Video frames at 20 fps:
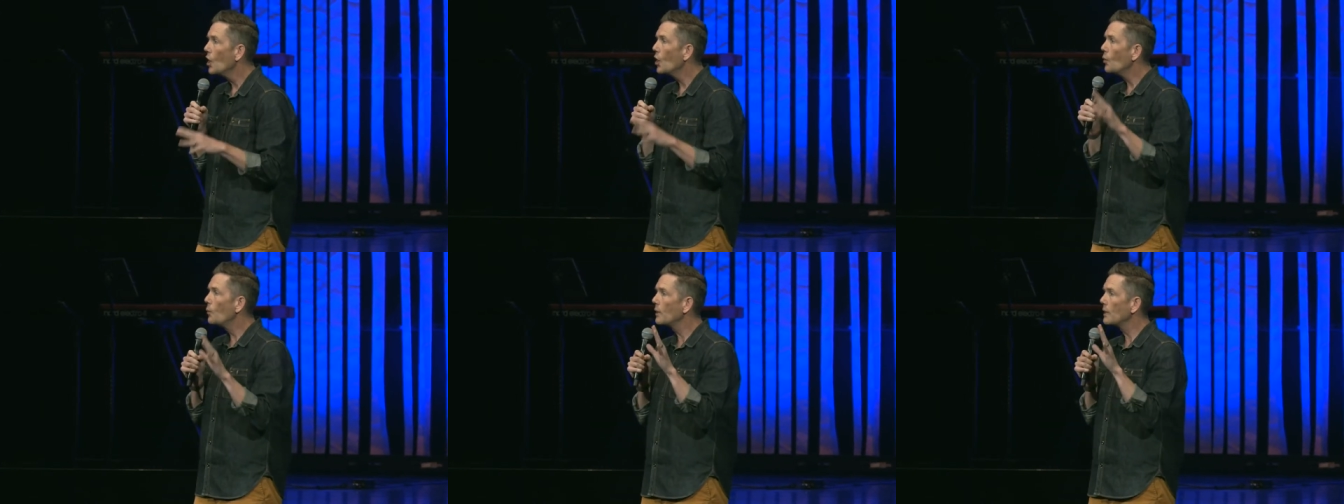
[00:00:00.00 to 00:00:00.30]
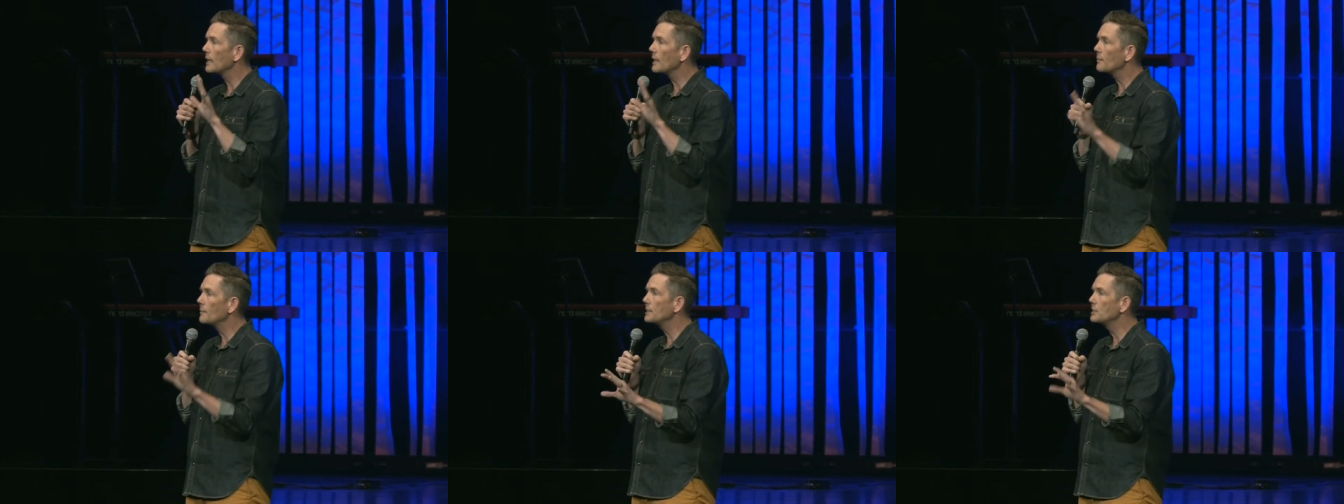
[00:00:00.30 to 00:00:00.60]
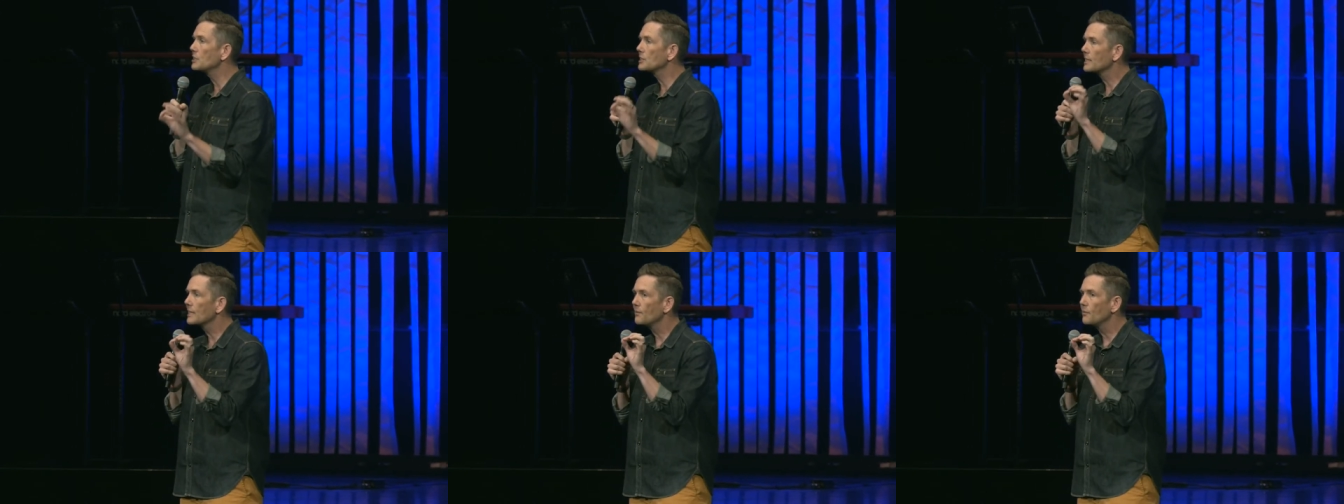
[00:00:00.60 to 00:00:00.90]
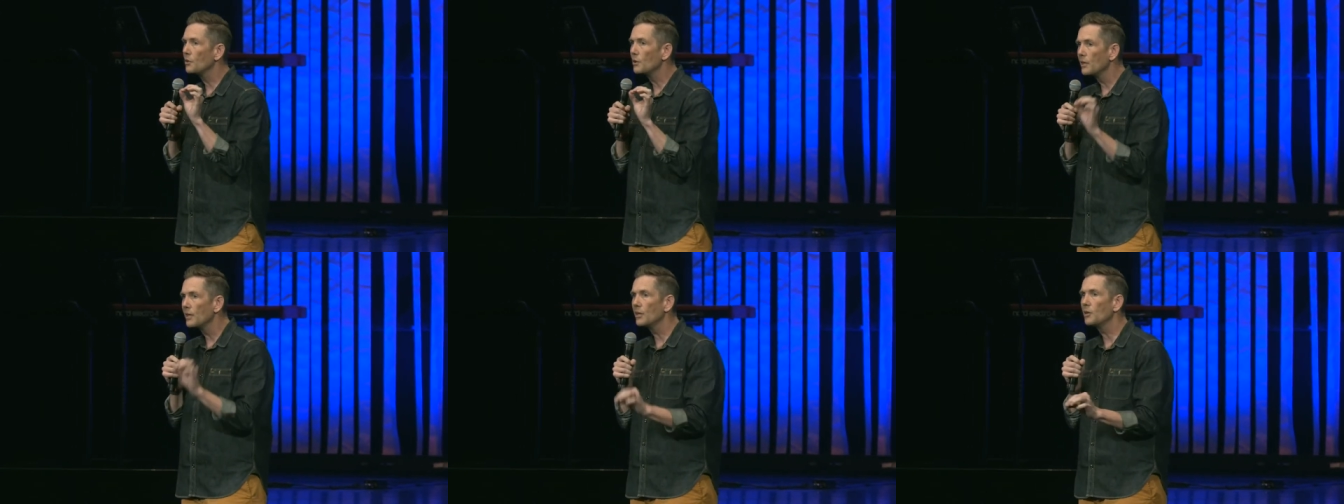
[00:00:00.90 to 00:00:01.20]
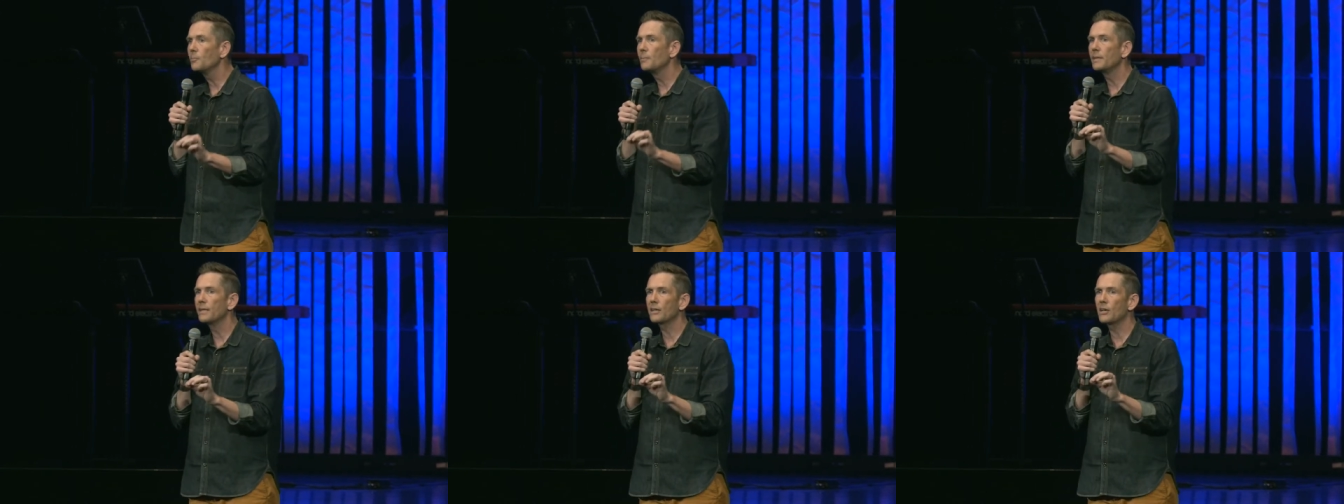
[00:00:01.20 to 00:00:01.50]
Well, let me just give you a little
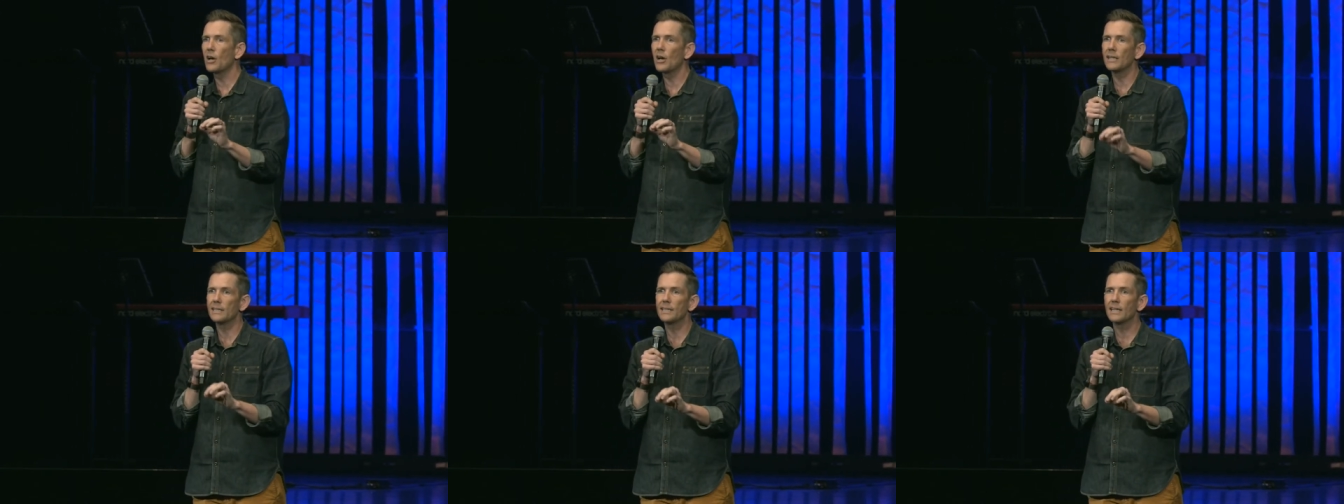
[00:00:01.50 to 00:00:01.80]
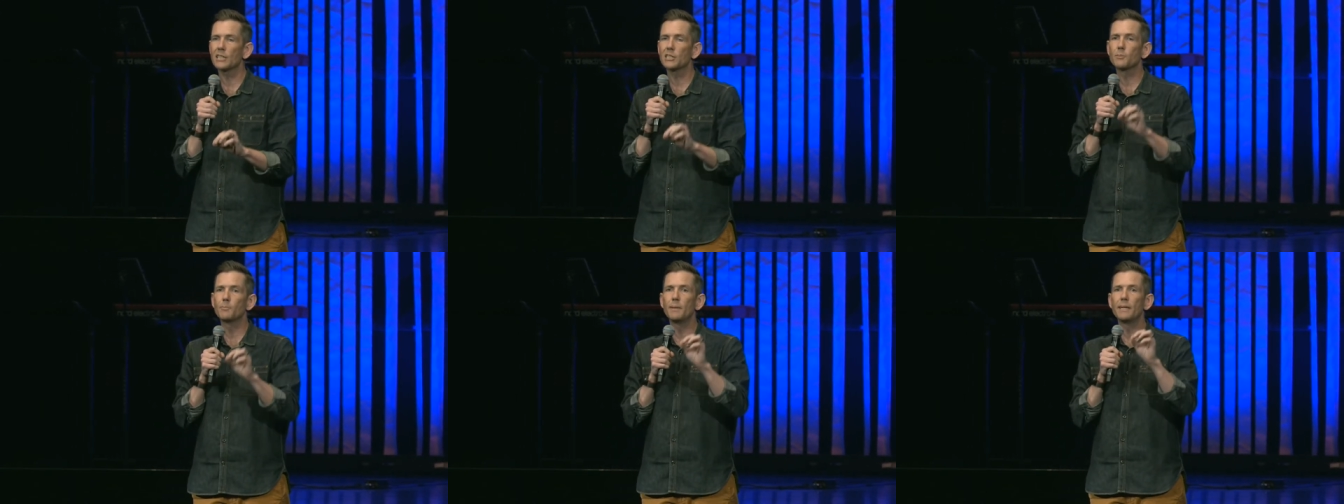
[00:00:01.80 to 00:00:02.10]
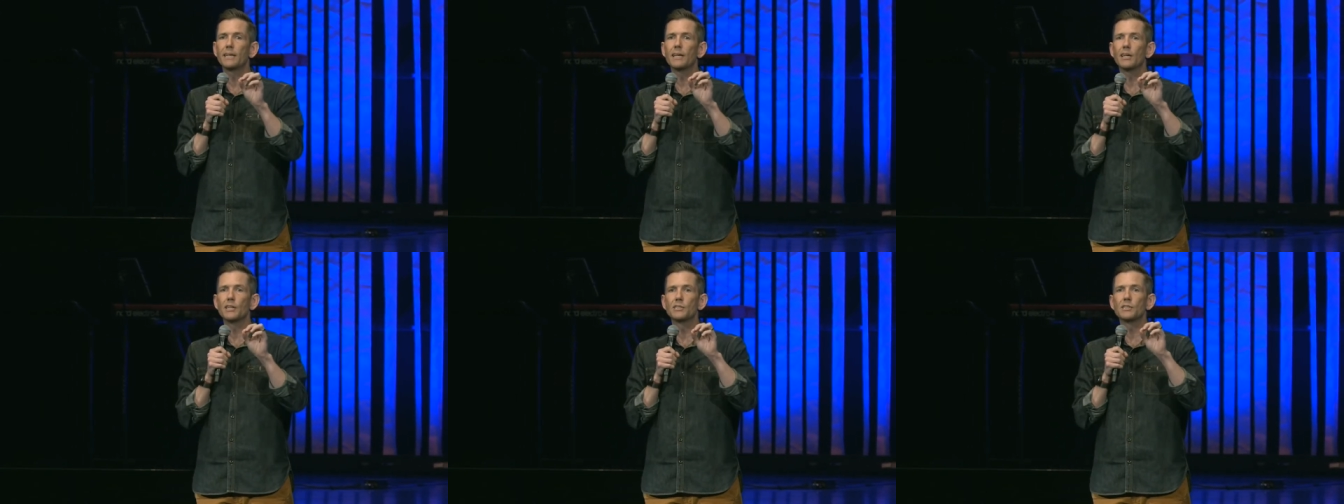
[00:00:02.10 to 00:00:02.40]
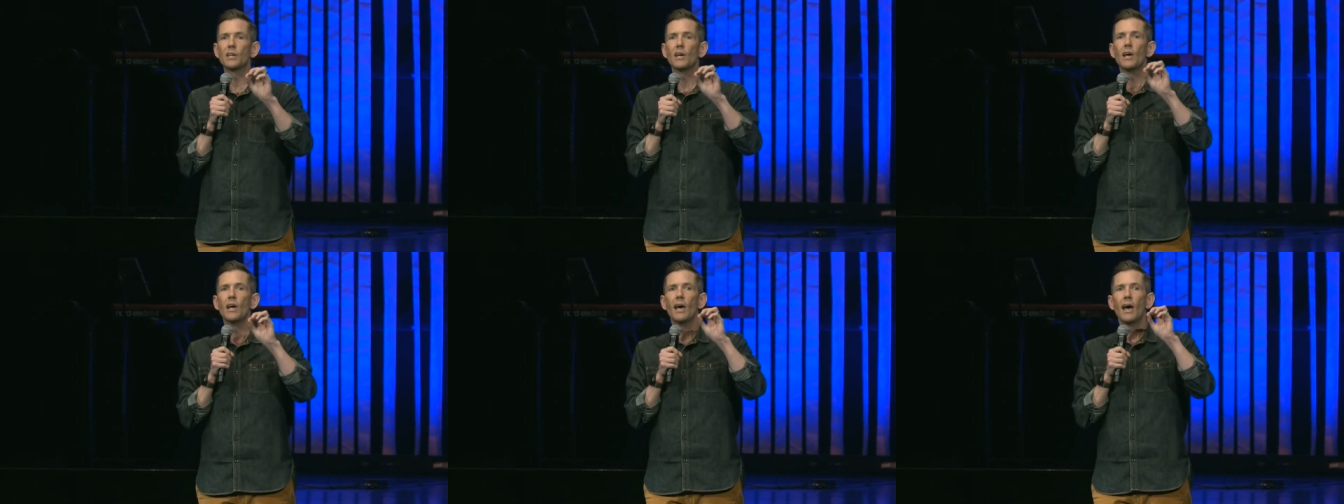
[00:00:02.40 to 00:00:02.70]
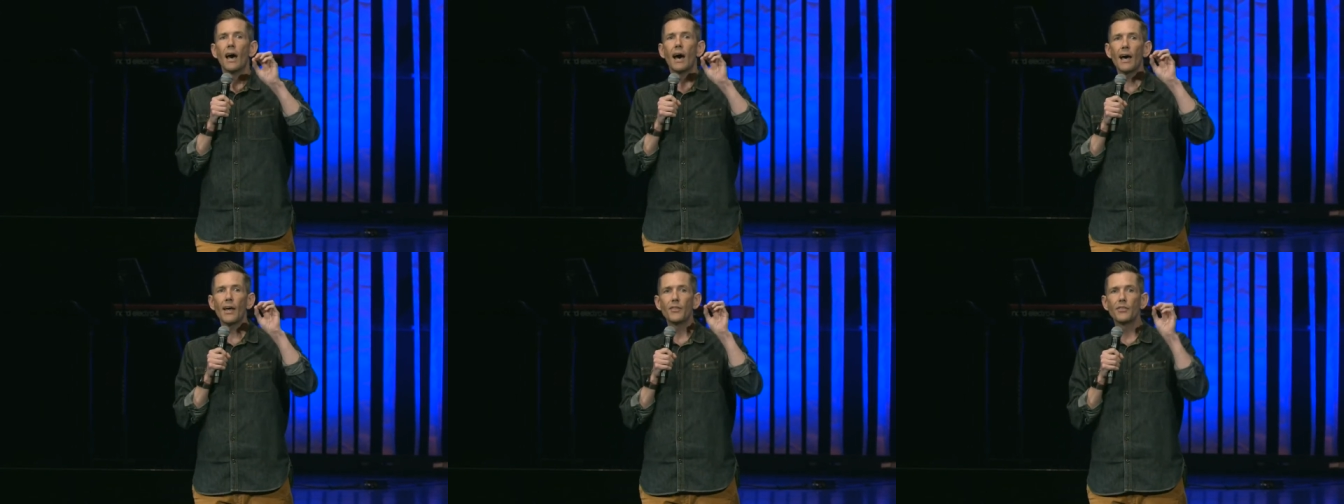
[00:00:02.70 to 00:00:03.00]
bit of context because
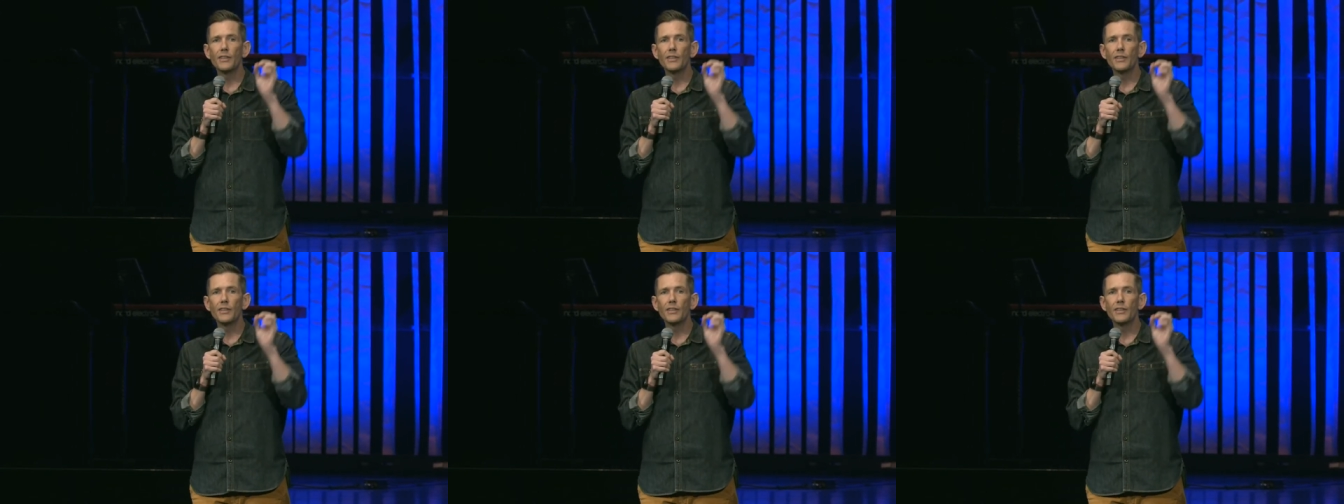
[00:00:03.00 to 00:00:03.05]
uh,